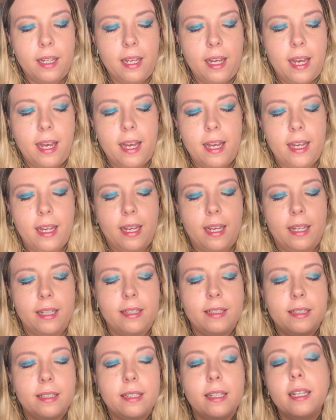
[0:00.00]

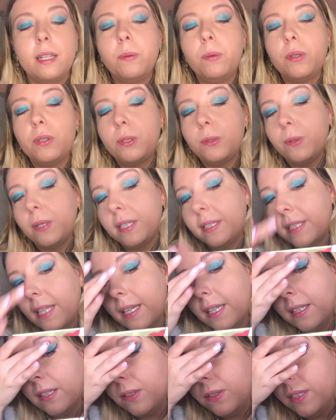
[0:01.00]
And I was so
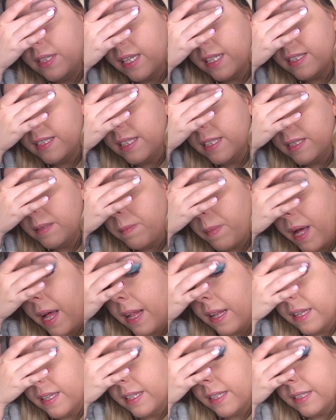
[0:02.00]
excited to test this
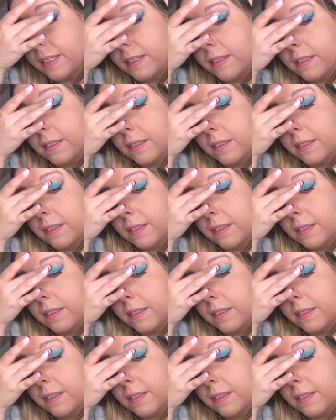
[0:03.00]
palette.